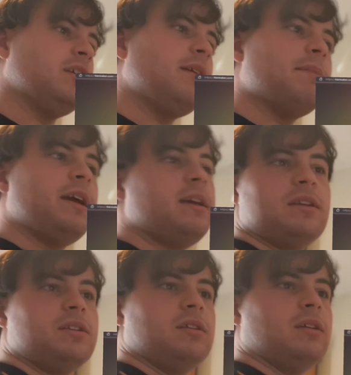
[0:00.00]
He might
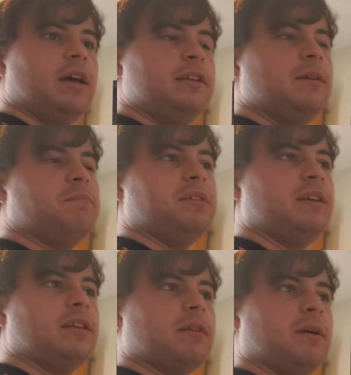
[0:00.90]
end up
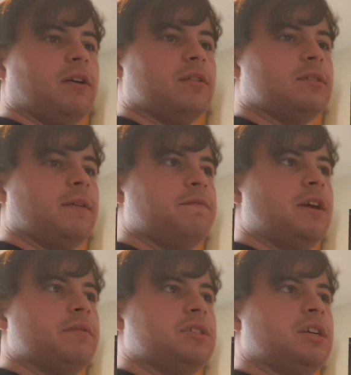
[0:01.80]
being like my all-time
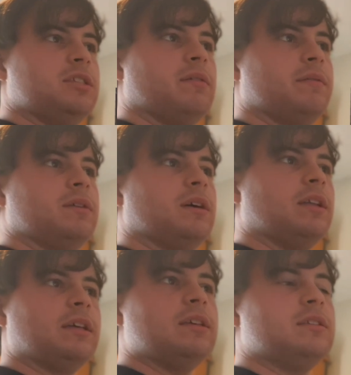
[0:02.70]
favorite chase I've ever done.
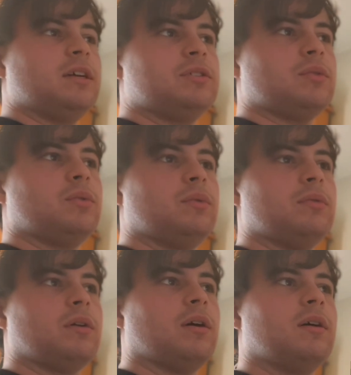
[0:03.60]
Like, he's such a
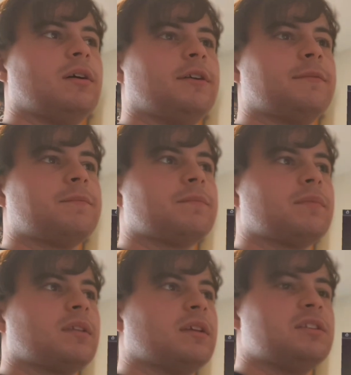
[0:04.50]
cool car.
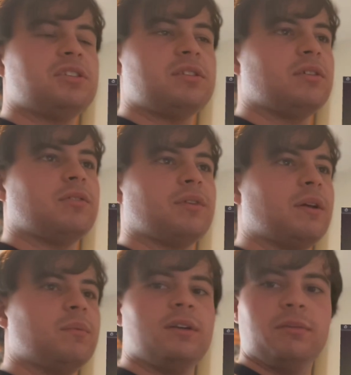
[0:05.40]
Just a
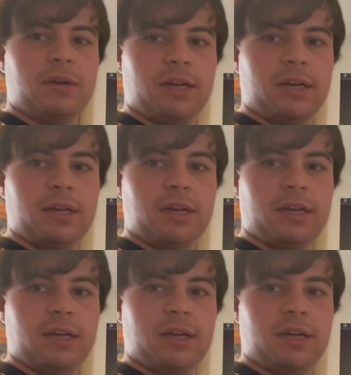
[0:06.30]
great one, in my